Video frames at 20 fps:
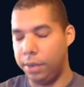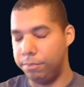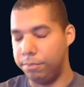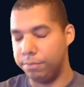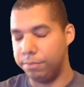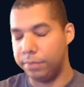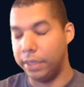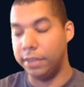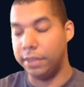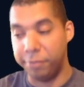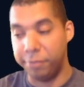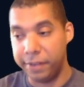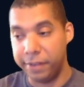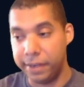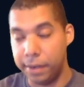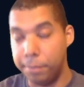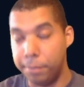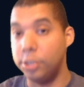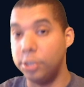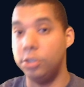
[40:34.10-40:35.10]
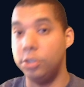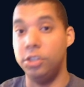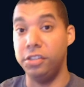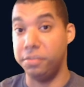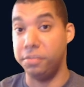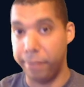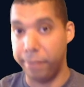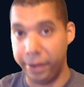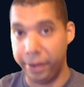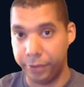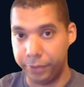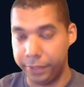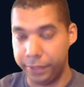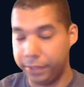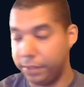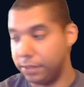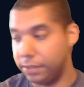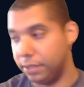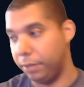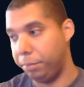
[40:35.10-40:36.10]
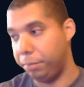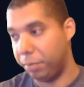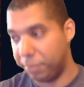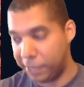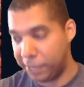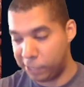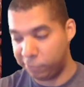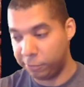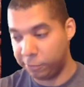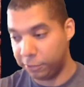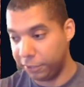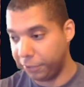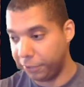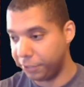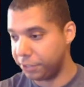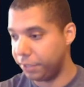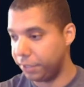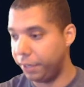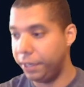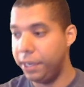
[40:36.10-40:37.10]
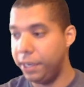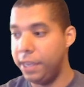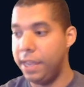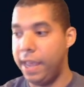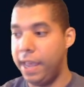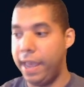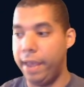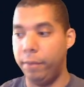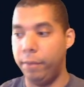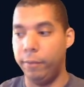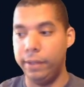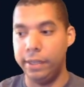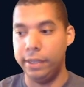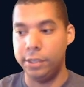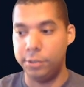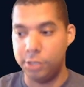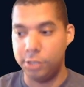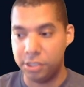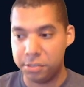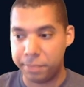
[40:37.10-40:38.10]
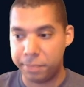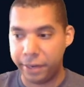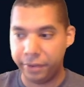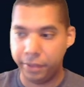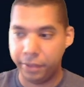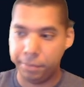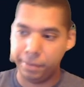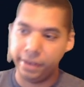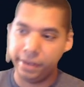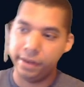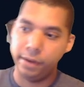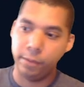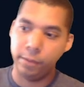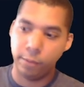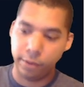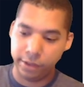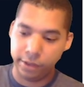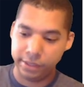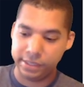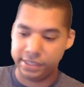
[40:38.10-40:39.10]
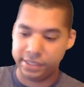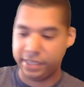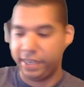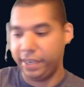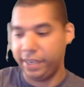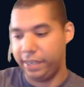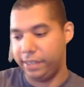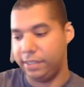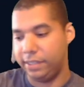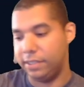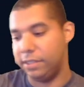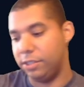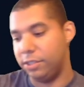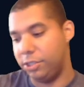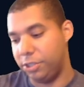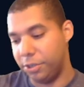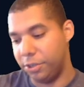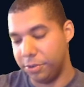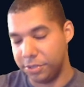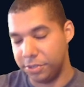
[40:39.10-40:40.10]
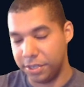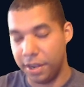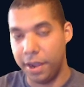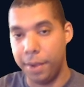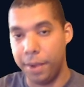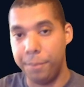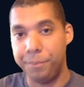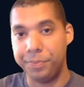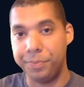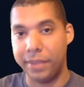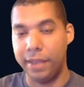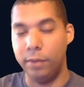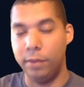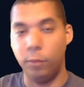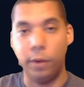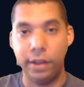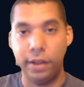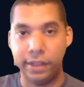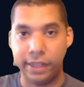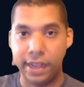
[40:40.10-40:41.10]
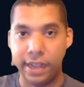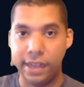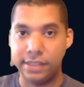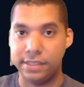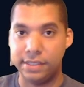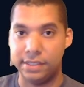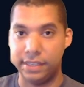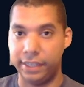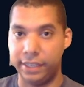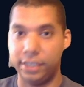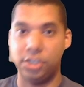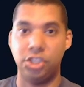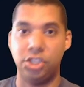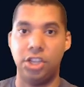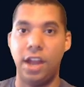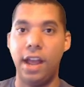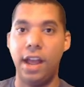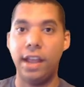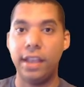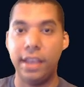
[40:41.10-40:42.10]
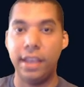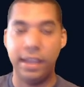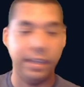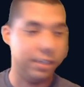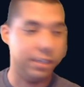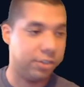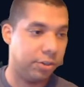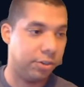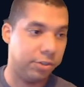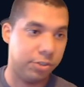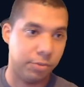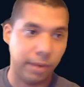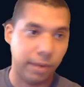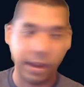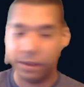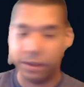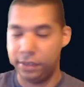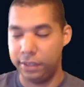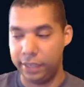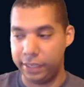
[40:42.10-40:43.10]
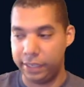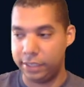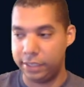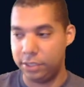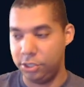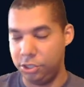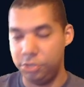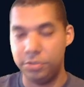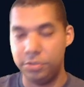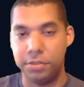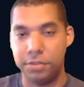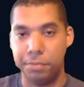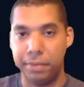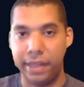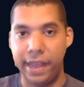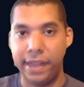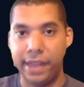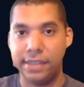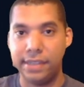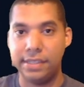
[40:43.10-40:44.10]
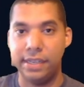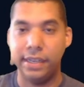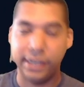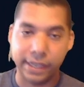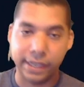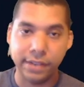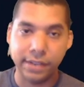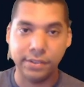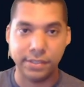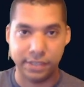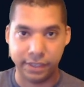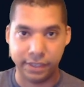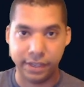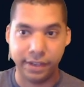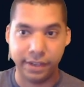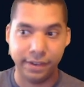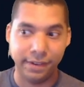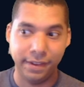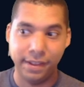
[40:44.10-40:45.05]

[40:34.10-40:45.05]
they defeat it, but just barely, because they're prepared for Darkseid. And when they just barely beat it, one of these kids shows up, and one of the guys is like in shock, and he turns around and like shoots a blast, and it kills the kid.